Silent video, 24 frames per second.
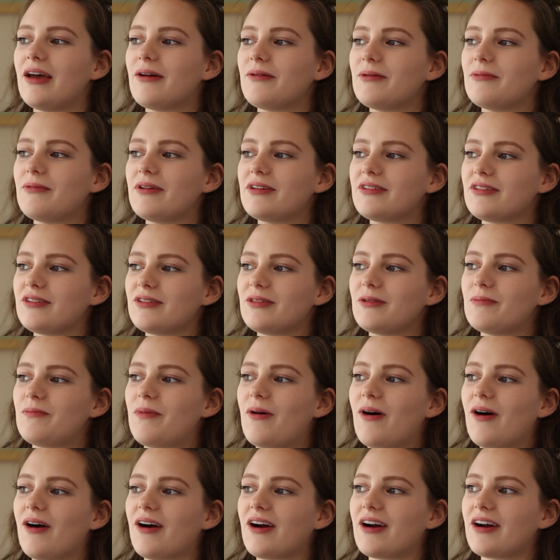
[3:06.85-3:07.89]
and we went to the
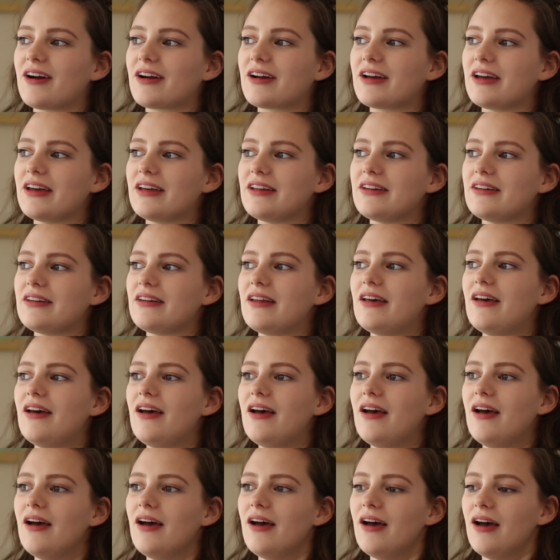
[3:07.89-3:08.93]
park,
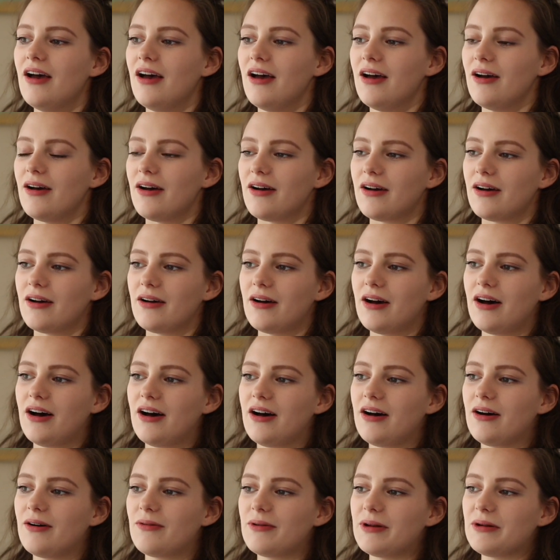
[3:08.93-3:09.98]
and
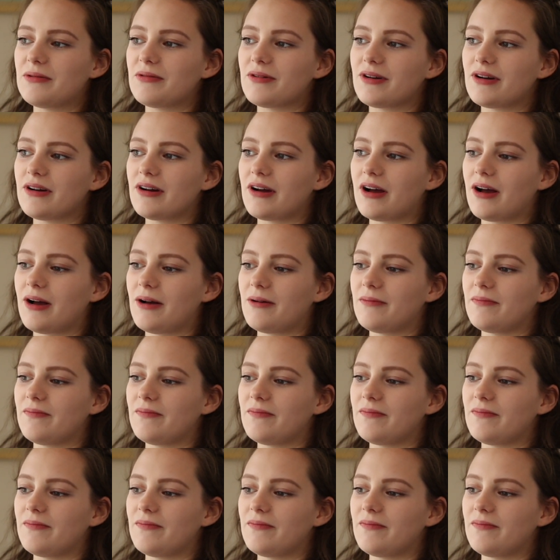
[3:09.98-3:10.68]
we were